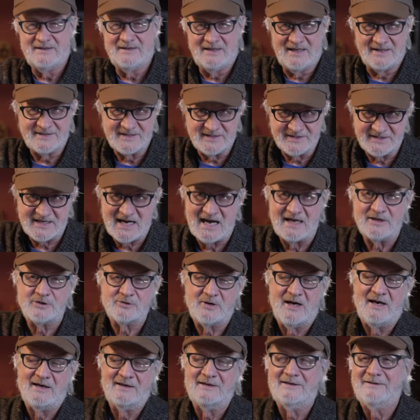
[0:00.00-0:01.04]
That's a
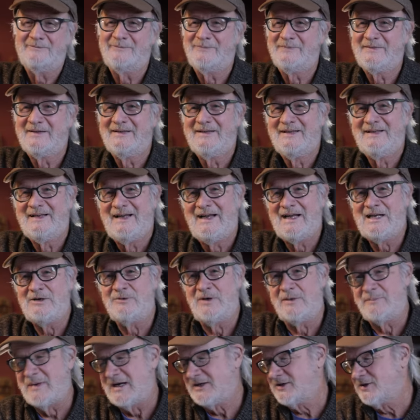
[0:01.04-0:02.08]
sidetrack.
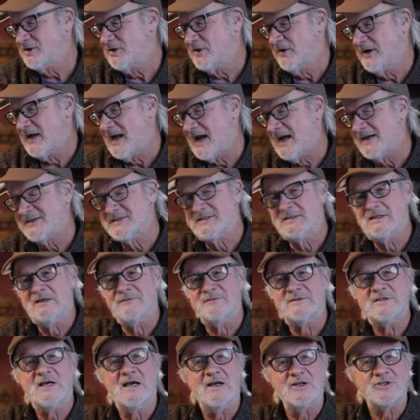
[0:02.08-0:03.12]
Anyway, my curiosity
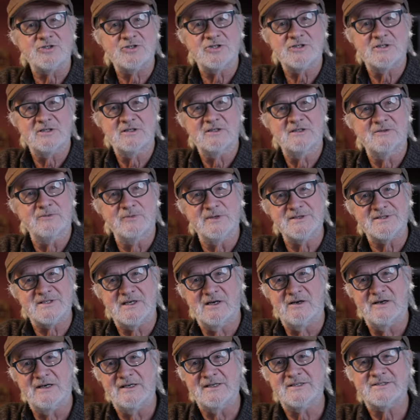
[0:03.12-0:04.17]
of touch was
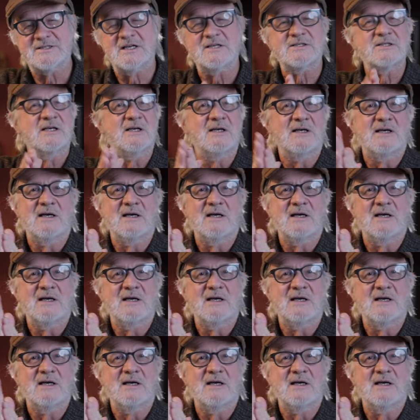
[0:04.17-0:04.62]
there, and it's such,